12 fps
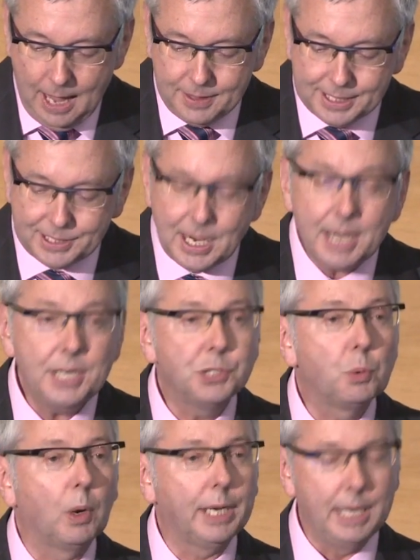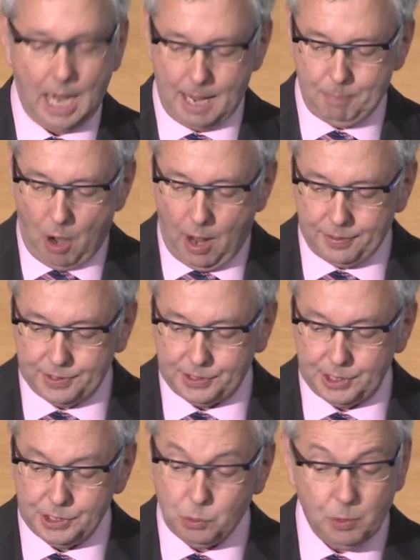The study's working
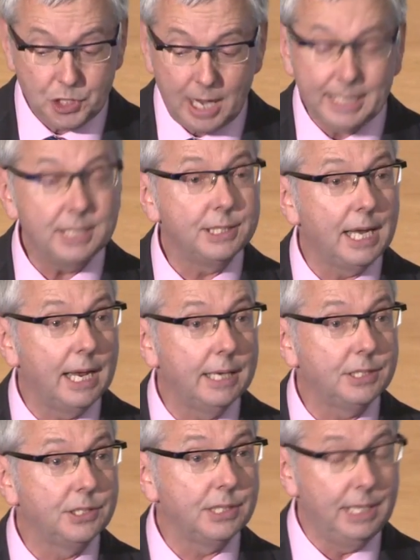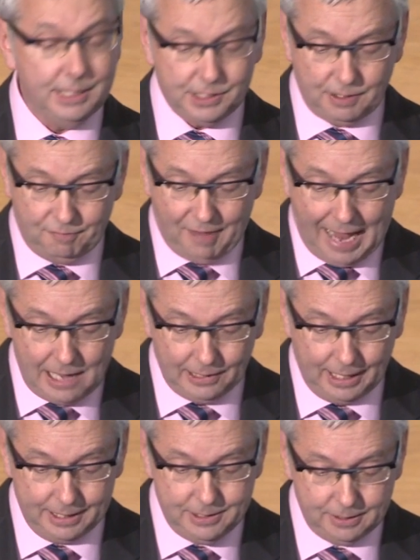hypothesis, which I contest is
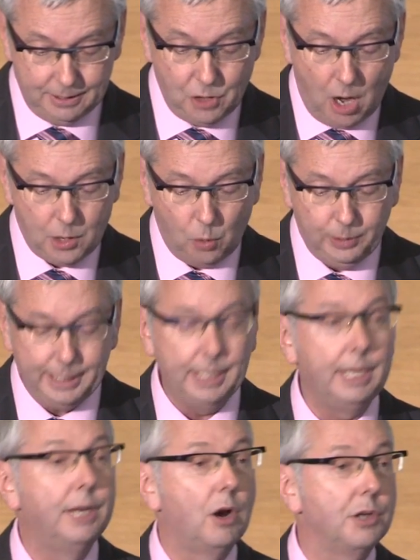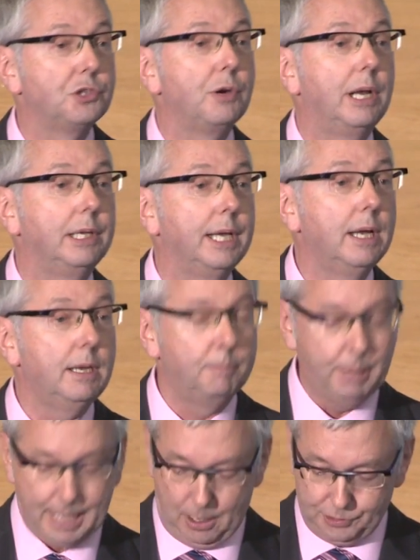valid, not only in Australia
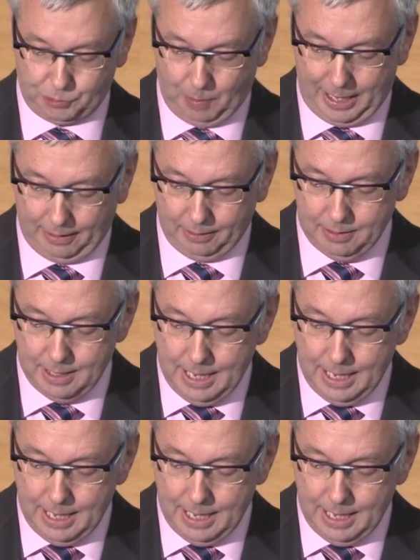but elsewhere,